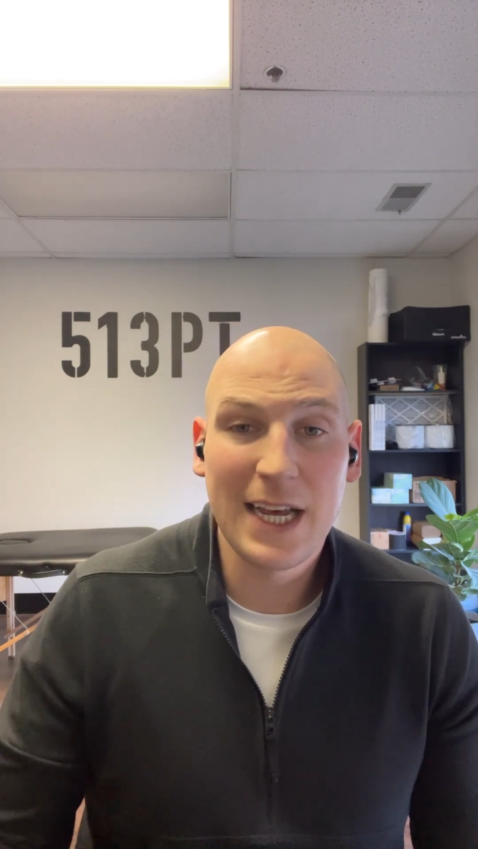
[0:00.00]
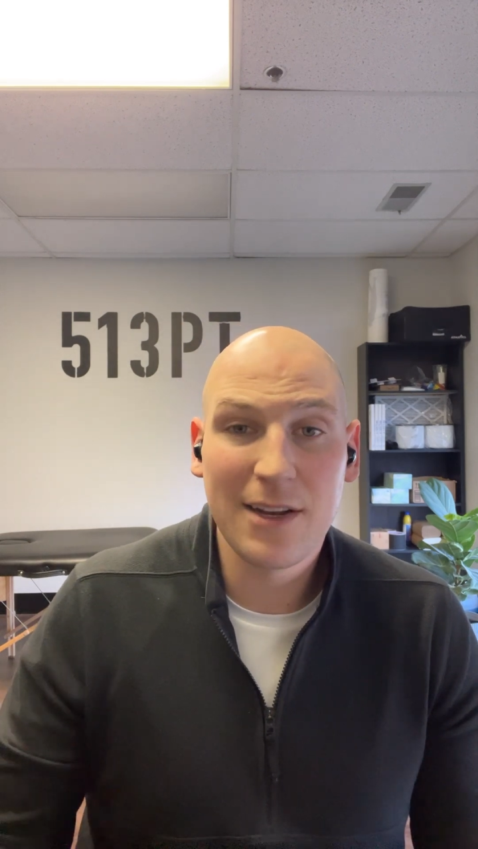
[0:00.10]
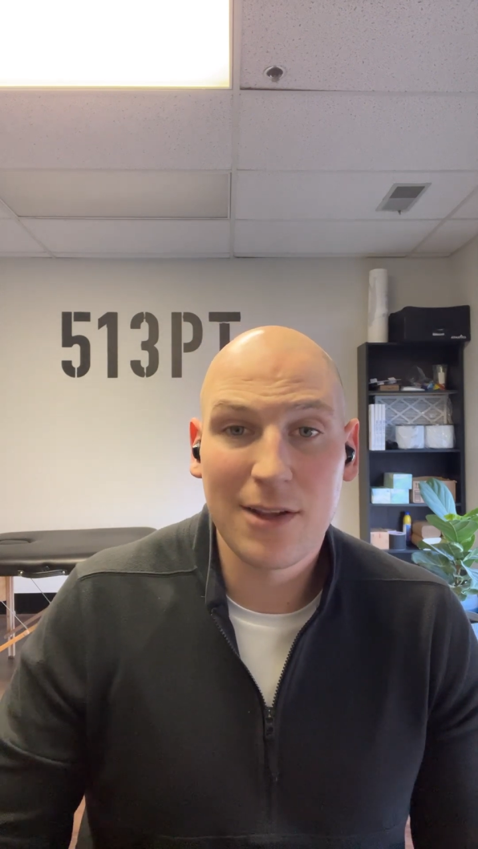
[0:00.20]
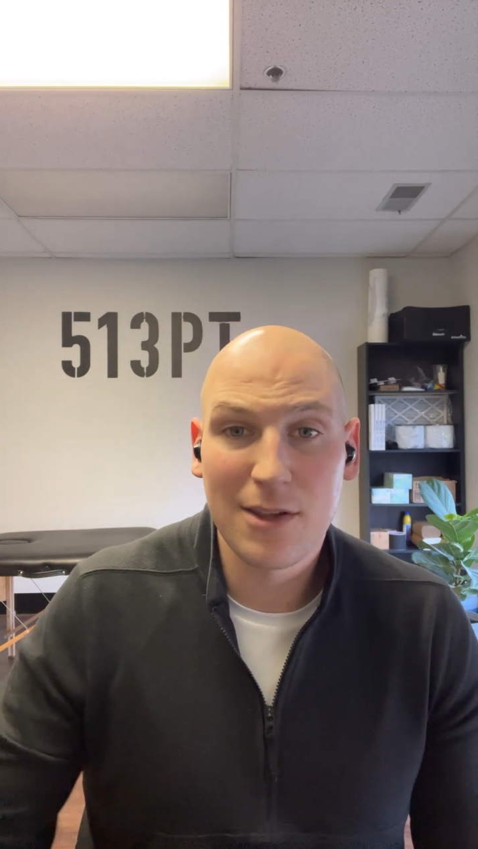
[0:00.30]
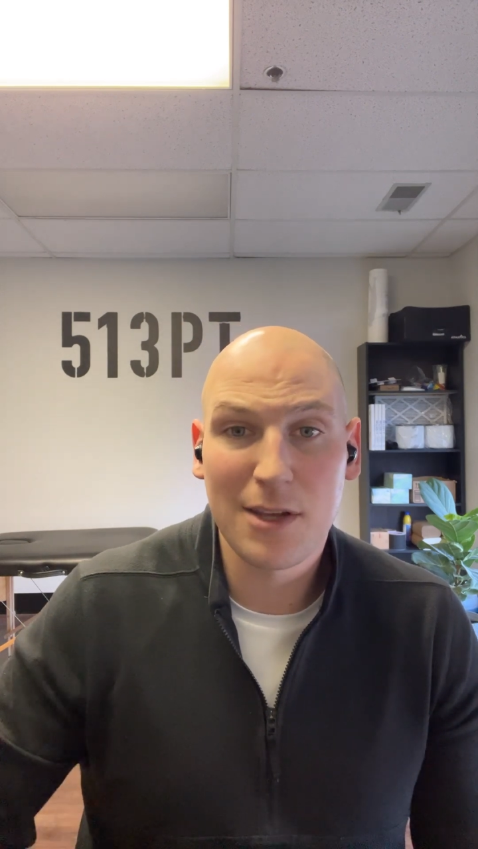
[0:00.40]

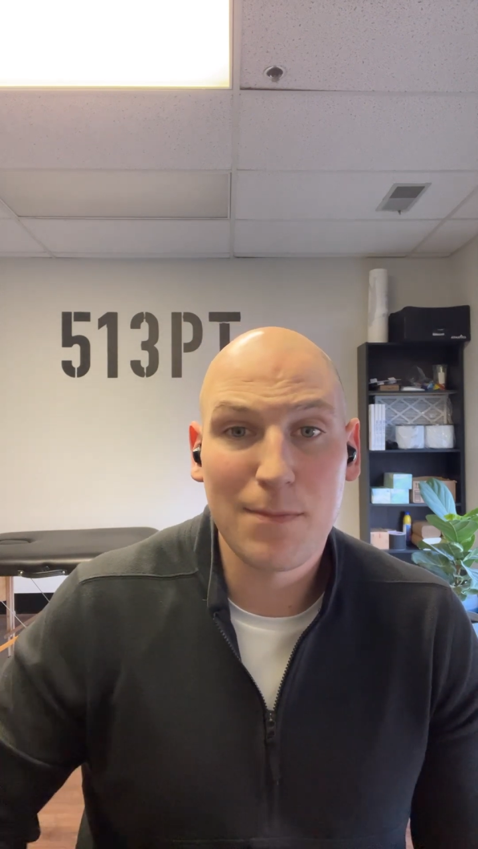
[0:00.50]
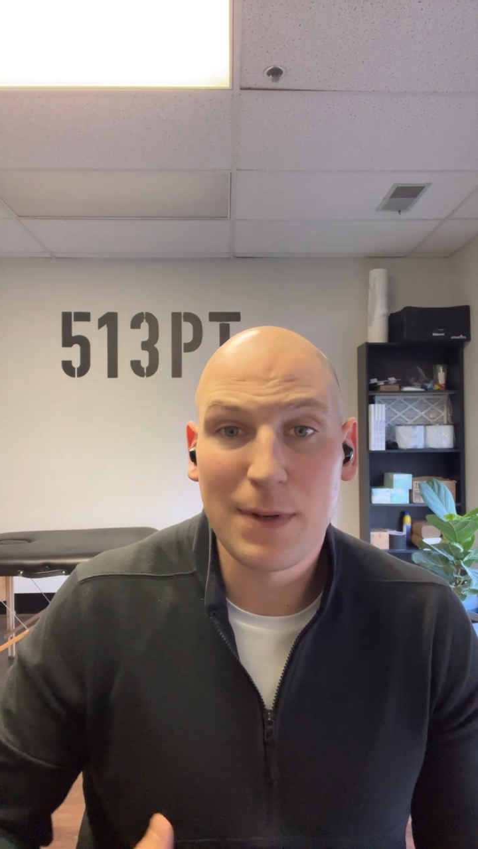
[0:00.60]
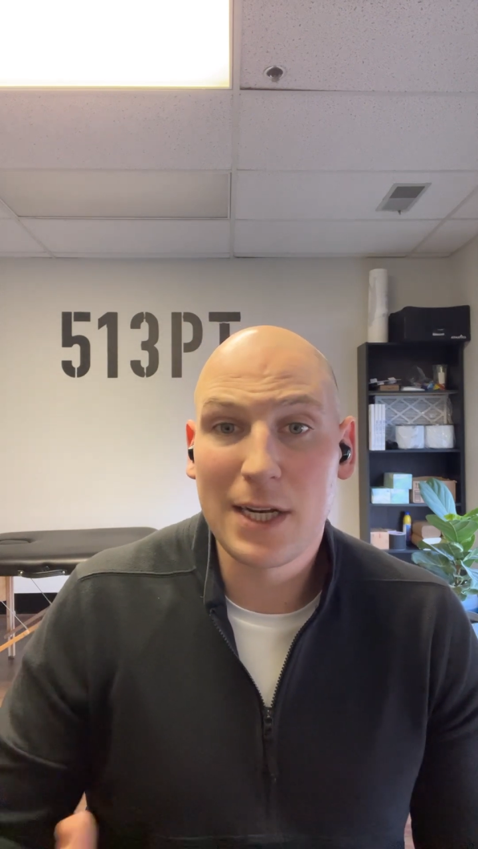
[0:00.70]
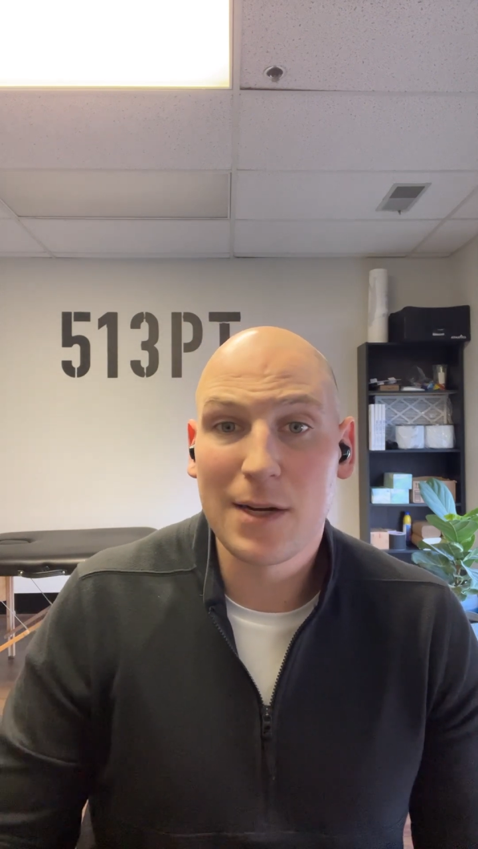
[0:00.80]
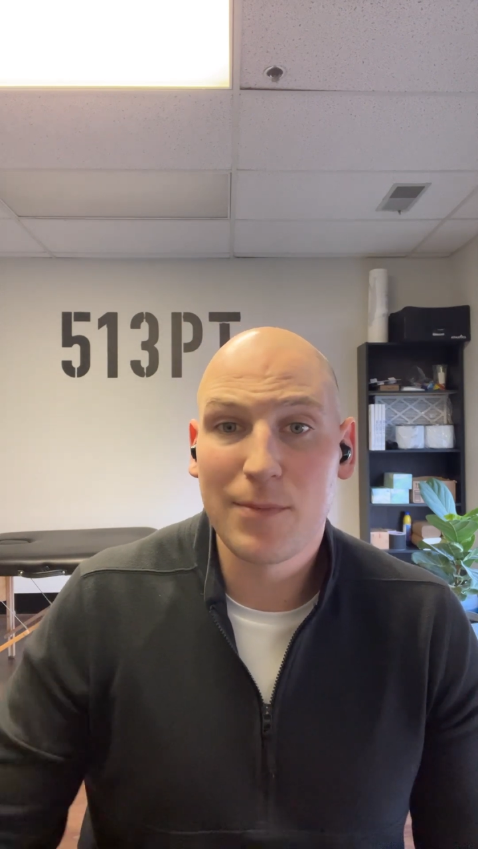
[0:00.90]
endlessly
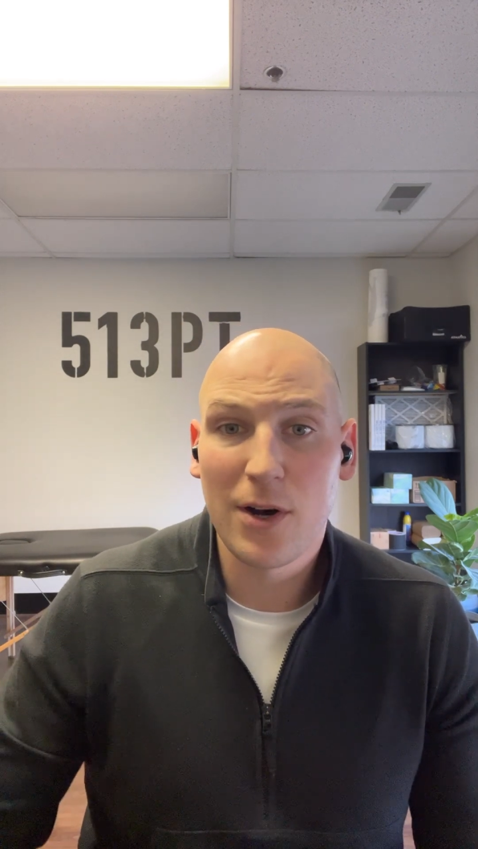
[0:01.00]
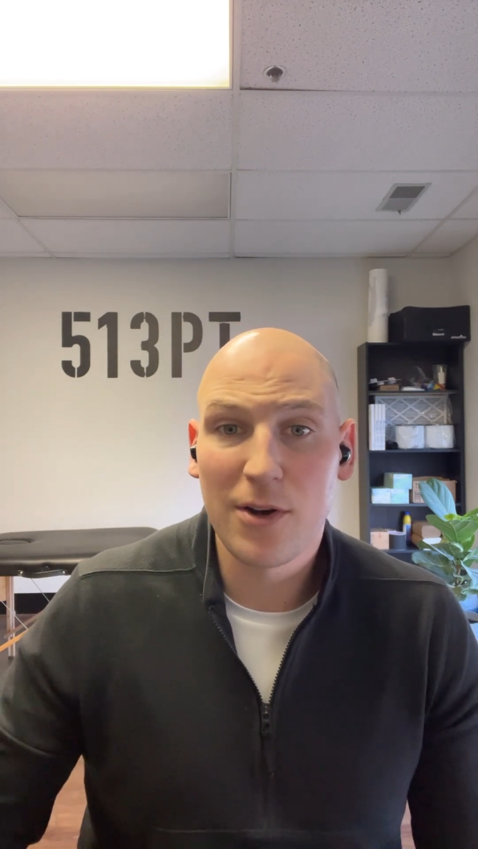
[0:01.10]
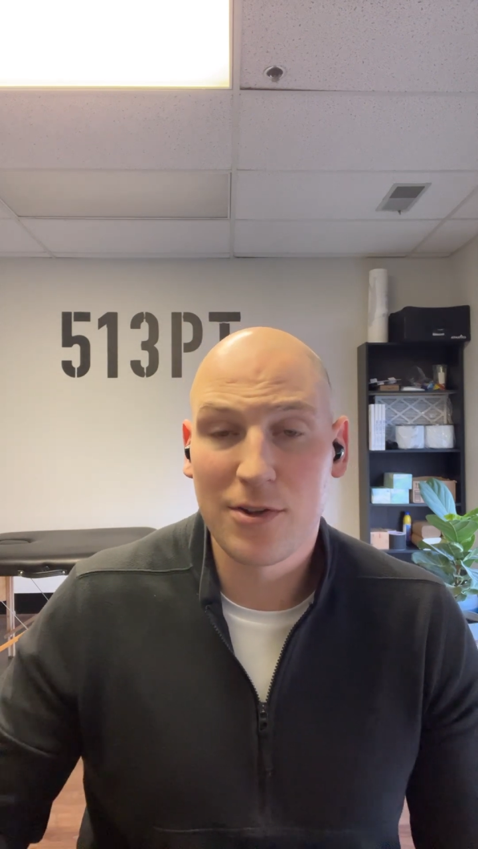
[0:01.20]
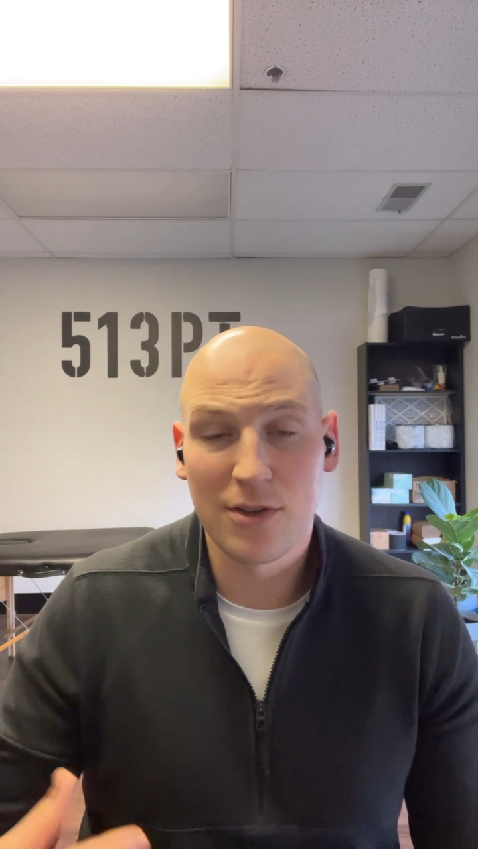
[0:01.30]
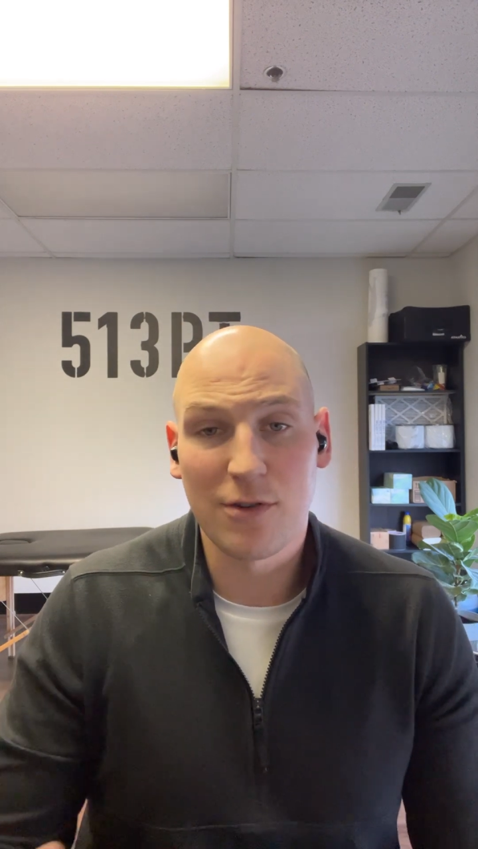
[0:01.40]
beating
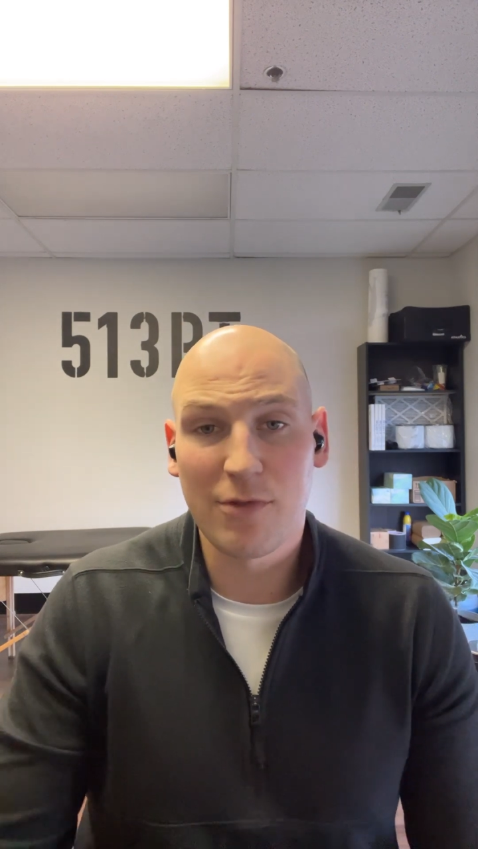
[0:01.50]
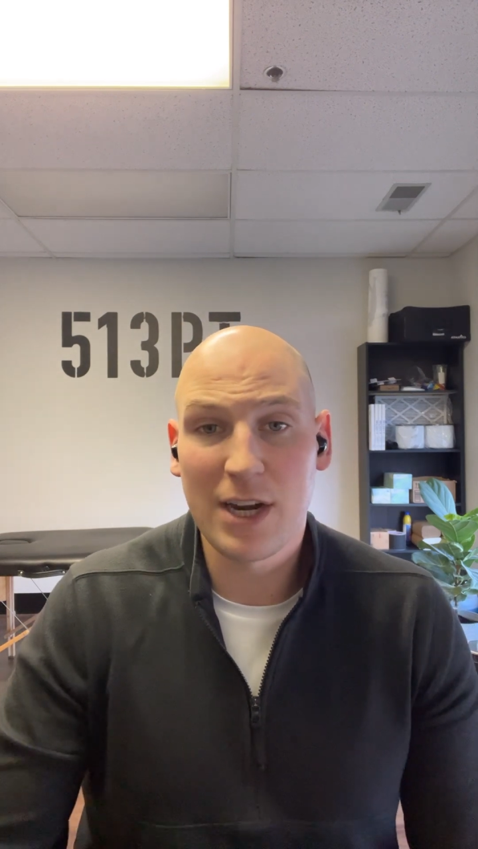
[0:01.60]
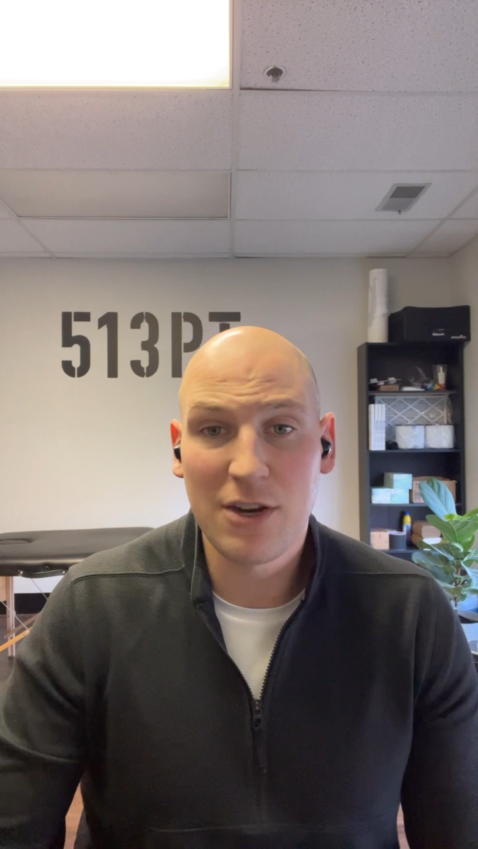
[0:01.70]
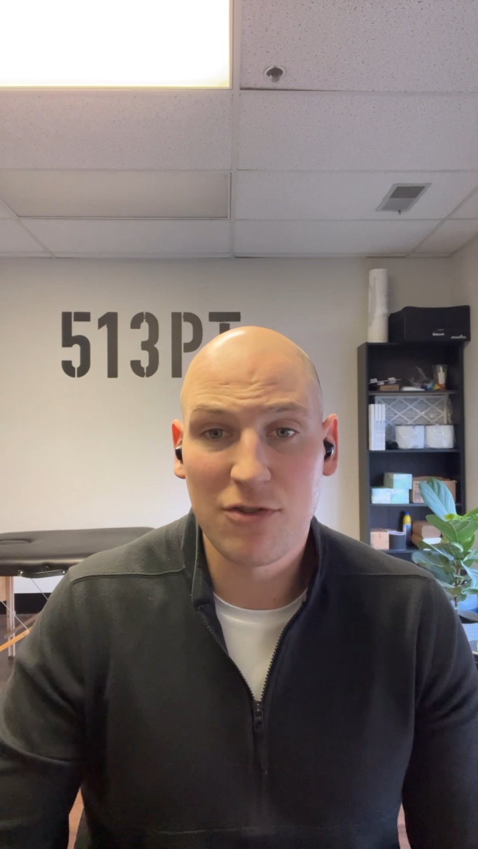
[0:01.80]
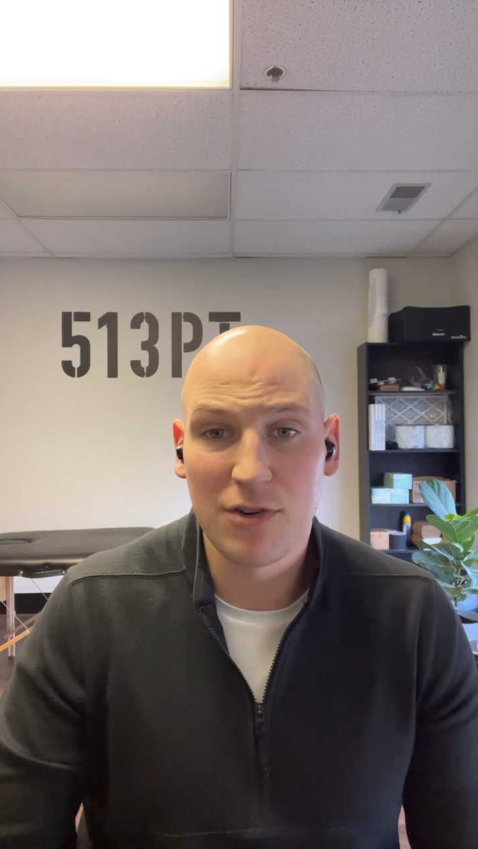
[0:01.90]
balls on the range